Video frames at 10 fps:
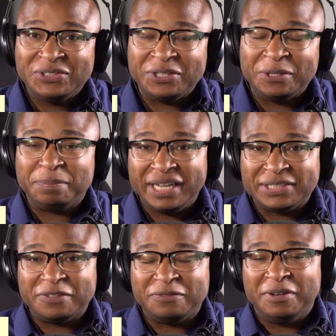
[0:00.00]
to the
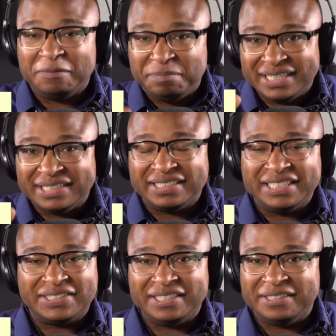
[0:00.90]
place of, of
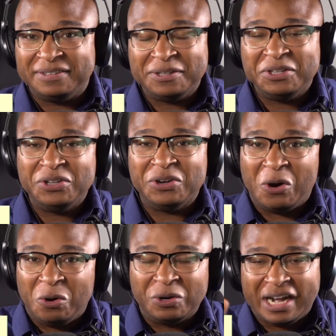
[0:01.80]
business and your
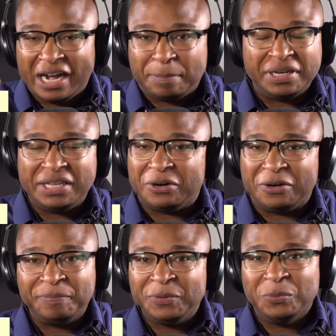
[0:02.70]
own company
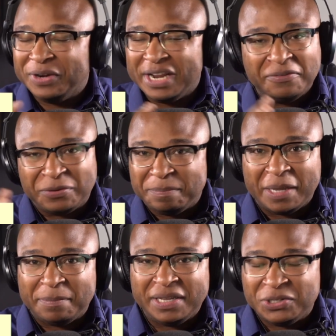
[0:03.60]
or whatever it
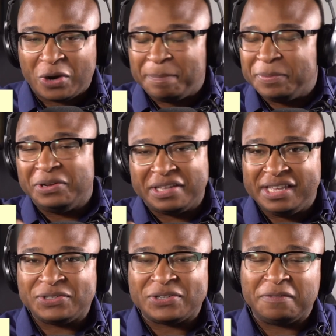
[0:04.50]
may be, dropping your
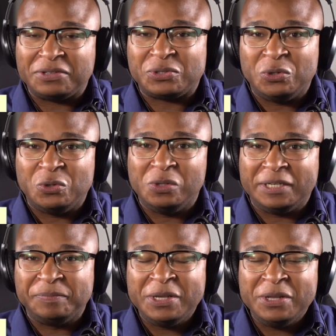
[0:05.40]
kids off to school
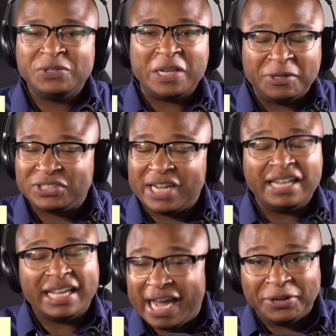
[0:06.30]
and say, Well,
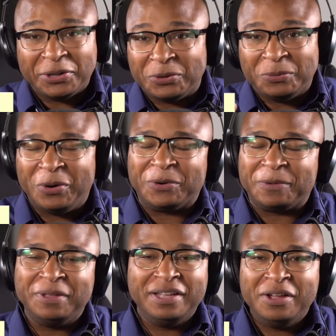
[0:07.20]
child, I got to go to
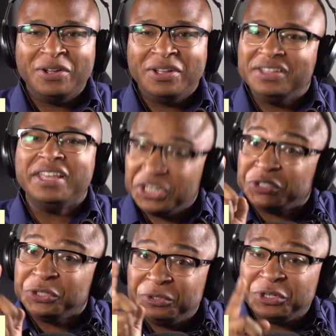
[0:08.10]
work.
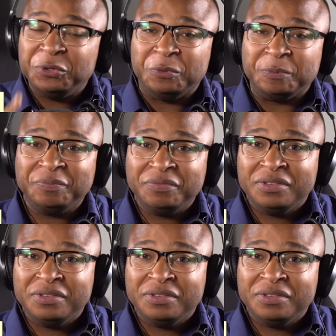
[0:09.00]
Yes, you do.